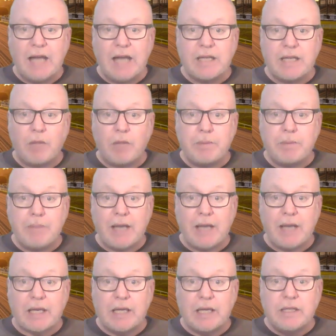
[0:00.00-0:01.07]
I'll be
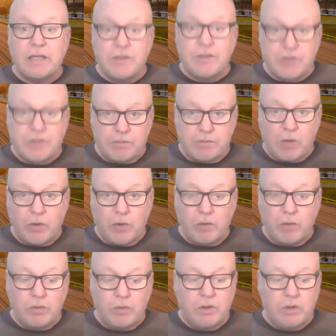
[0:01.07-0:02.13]
back
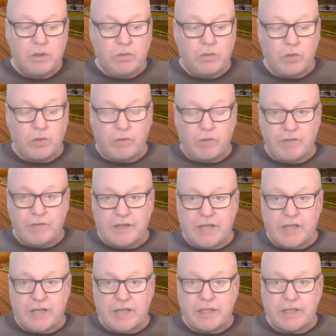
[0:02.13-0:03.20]
tomorrow. I've got Van
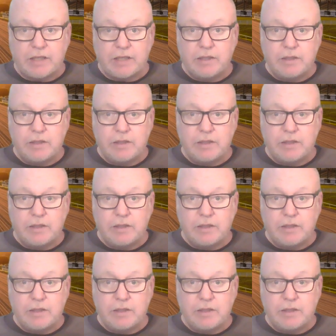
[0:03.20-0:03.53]
Dijk.